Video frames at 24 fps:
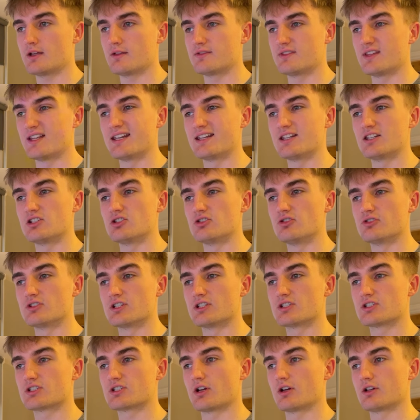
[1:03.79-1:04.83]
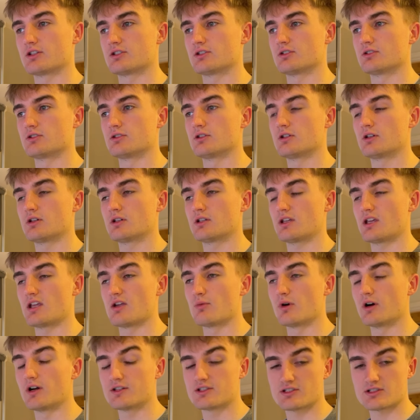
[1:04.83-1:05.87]
Then it uses certain
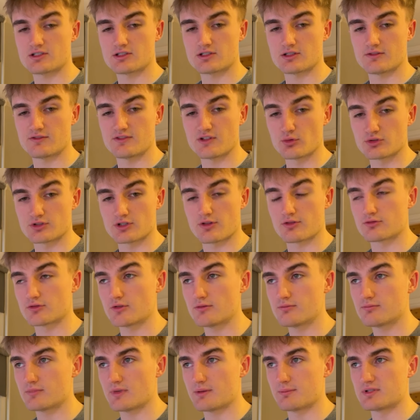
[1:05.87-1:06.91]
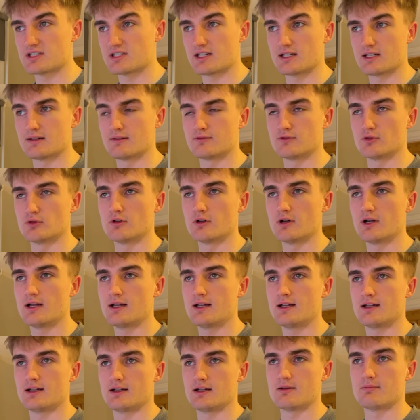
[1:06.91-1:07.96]
keywords to filter through, in particular for
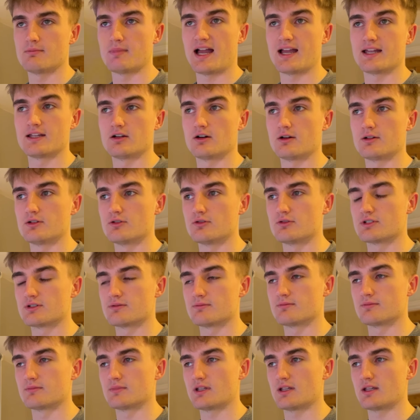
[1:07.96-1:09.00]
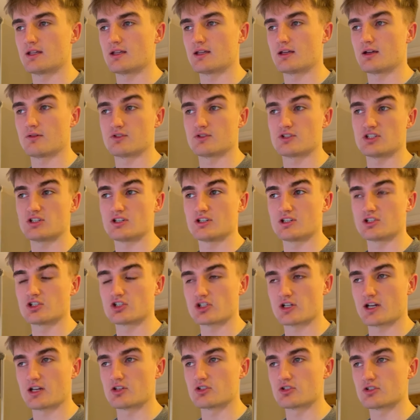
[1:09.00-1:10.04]
AI news, and obviously you can
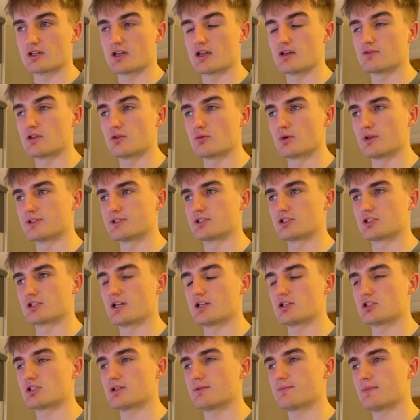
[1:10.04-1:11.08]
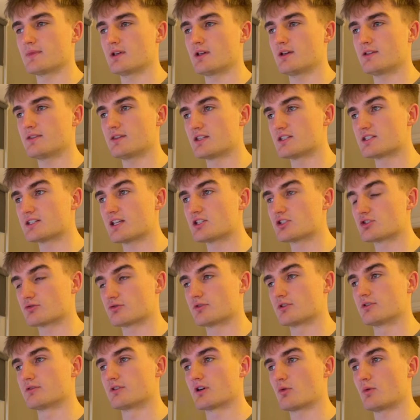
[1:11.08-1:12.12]
change that if you want to change it. Then sends
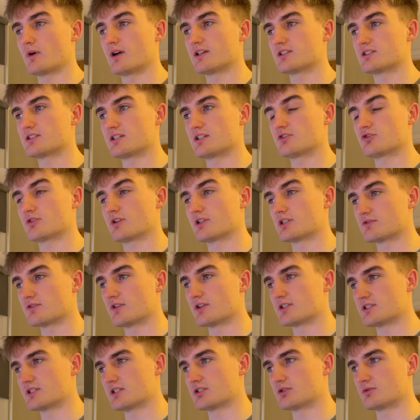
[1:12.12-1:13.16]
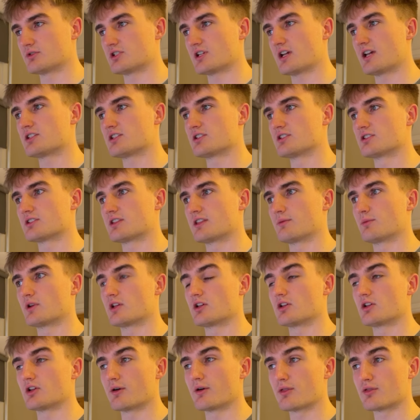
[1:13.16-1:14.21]
through the request, it transfers it to JSON, so then we
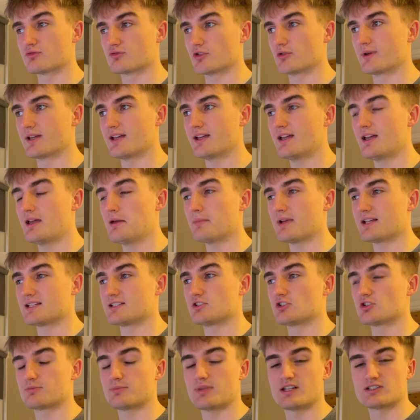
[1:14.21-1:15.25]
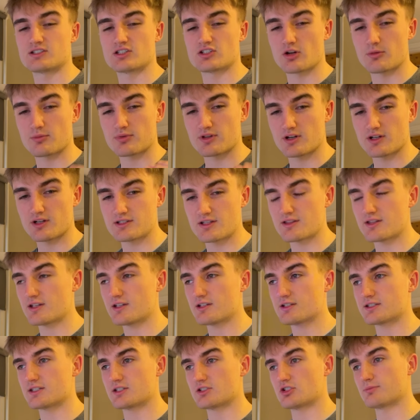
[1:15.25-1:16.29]
can go through it. Basically just picks the top 30
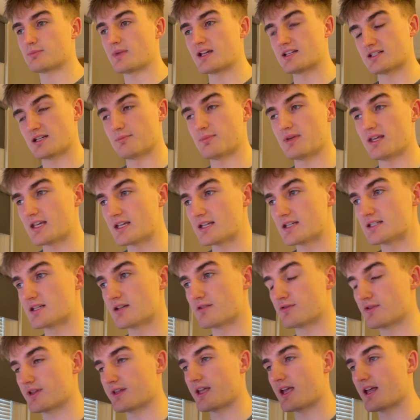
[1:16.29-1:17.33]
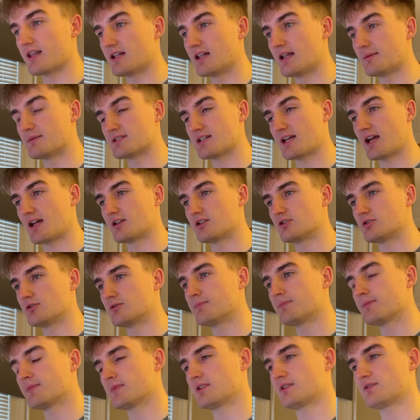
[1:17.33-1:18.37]
things. This just makes it a bit easier for the LLM to handle.
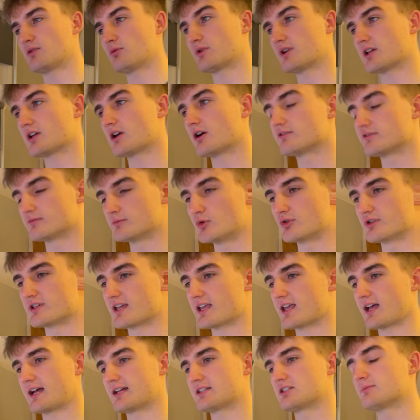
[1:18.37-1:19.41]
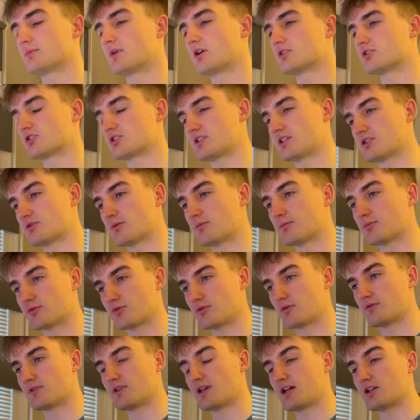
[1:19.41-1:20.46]
If you want to go for more, you can. You might just need to
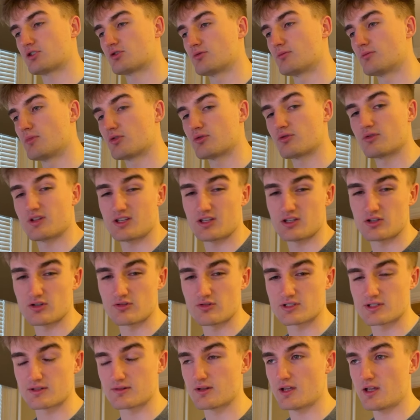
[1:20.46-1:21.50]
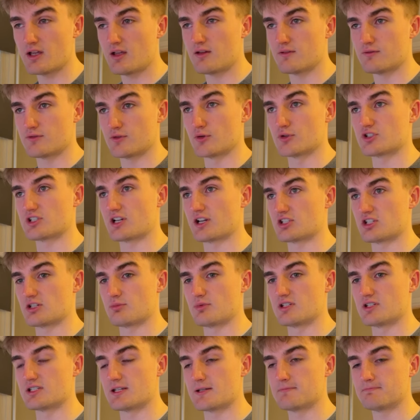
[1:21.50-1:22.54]
improve the actual model that you're using for
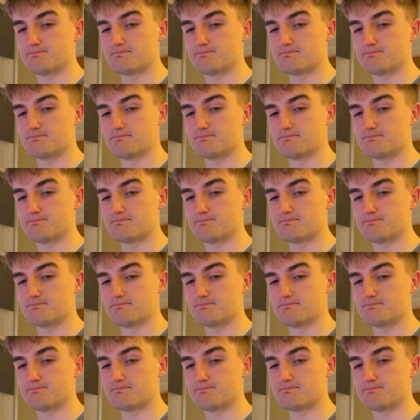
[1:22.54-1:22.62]
ChatGPT.